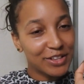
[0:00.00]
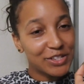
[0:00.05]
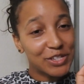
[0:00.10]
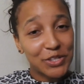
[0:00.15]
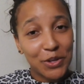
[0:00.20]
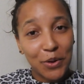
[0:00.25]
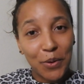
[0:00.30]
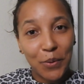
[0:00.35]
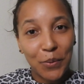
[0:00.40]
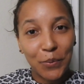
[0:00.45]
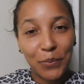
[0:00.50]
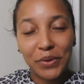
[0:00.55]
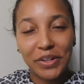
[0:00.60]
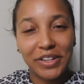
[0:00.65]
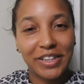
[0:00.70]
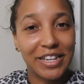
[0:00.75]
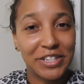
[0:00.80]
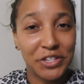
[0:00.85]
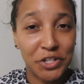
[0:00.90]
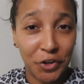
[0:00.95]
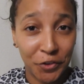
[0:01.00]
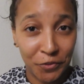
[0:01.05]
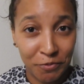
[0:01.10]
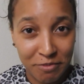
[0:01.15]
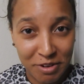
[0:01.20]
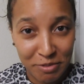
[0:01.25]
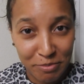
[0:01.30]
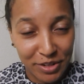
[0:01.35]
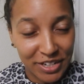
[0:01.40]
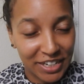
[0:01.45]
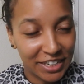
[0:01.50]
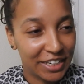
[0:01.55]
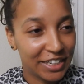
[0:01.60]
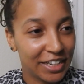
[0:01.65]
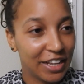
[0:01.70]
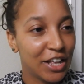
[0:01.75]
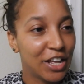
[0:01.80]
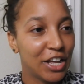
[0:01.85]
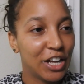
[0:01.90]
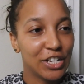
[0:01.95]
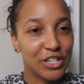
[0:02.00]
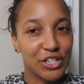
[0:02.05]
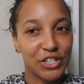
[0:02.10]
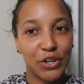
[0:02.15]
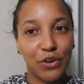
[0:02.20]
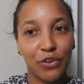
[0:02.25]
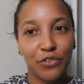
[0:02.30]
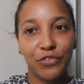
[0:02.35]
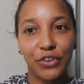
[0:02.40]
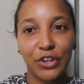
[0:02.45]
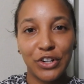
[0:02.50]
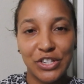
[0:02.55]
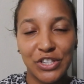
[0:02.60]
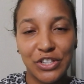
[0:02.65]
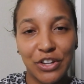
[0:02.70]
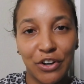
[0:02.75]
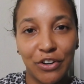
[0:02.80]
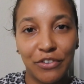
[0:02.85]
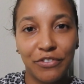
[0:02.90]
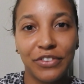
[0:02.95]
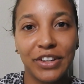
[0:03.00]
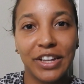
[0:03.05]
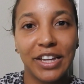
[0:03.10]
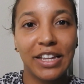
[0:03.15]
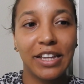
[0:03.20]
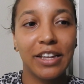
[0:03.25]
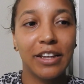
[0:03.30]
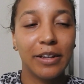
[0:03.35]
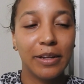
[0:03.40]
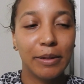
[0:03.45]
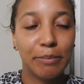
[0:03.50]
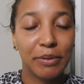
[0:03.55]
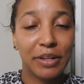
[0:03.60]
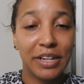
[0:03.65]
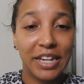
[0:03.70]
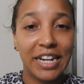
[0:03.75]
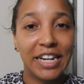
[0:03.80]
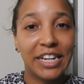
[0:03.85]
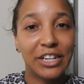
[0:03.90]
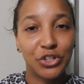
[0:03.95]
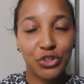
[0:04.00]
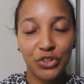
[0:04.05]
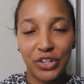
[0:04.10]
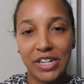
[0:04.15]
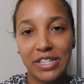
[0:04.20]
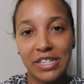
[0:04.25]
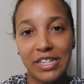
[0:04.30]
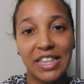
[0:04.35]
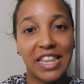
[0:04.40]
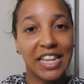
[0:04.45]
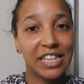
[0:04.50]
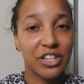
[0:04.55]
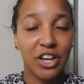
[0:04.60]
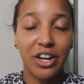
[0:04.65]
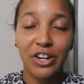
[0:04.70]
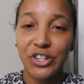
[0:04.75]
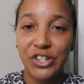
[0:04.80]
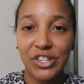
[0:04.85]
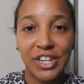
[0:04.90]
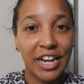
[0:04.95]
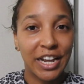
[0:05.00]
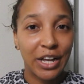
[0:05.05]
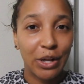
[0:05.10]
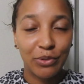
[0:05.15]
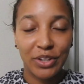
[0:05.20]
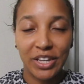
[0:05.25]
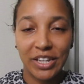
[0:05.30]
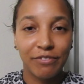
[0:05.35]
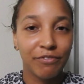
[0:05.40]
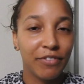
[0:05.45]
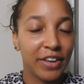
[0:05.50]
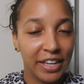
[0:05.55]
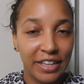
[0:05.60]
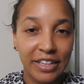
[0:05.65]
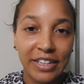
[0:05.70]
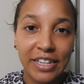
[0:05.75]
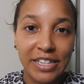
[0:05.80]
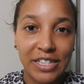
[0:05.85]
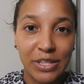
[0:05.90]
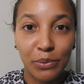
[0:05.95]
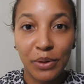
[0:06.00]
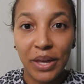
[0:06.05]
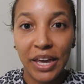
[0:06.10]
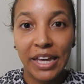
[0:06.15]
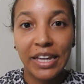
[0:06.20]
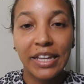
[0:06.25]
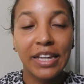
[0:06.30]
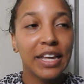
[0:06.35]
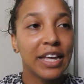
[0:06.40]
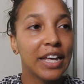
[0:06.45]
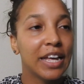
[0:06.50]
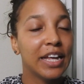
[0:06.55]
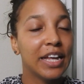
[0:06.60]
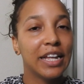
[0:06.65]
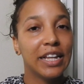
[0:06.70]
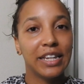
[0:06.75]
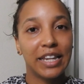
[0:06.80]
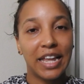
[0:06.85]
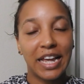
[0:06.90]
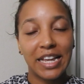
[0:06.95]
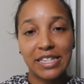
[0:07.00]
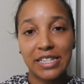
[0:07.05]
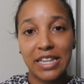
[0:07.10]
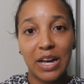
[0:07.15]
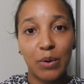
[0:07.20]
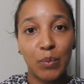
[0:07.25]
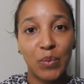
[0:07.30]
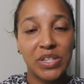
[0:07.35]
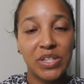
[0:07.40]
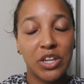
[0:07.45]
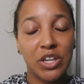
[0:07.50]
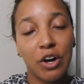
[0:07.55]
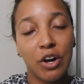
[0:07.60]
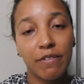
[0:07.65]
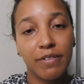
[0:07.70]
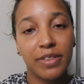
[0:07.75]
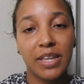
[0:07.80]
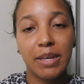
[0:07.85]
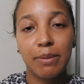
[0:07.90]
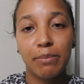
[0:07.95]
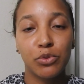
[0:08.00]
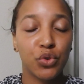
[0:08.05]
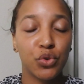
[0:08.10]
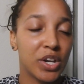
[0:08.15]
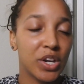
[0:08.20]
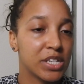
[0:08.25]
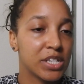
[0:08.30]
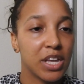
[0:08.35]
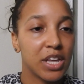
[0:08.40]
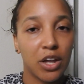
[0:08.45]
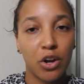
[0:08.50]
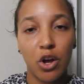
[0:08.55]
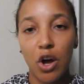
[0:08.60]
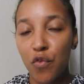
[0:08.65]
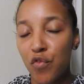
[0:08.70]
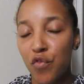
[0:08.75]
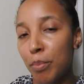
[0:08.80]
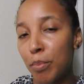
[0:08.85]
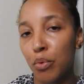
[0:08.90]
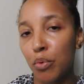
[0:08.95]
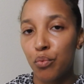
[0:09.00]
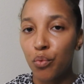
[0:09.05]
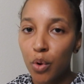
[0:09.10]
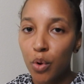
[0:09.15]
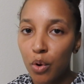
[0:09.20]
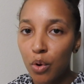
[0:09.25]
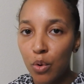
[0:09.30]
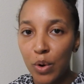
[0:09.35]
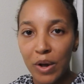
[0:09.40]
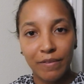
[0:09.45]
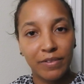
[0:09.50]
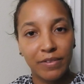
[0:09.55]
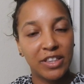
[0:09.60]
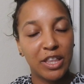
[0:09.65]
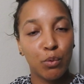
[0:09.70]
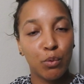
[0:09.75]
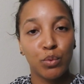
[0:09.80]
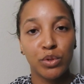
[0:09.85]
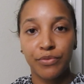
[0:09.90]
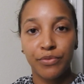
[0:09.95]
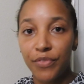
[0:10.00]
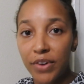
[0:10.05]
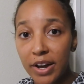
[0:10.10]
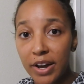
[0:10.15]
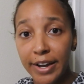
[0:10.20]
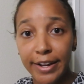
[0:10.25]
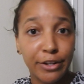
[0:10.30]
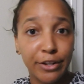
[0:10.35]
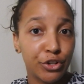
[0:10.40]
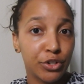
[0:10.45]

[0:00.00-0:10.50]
So, let's start from the beginning. So, first off, Clint and Tracy, they touched down in Vegas, okay? Last time we saw of them, Tracy got off of parole. Everything was fine.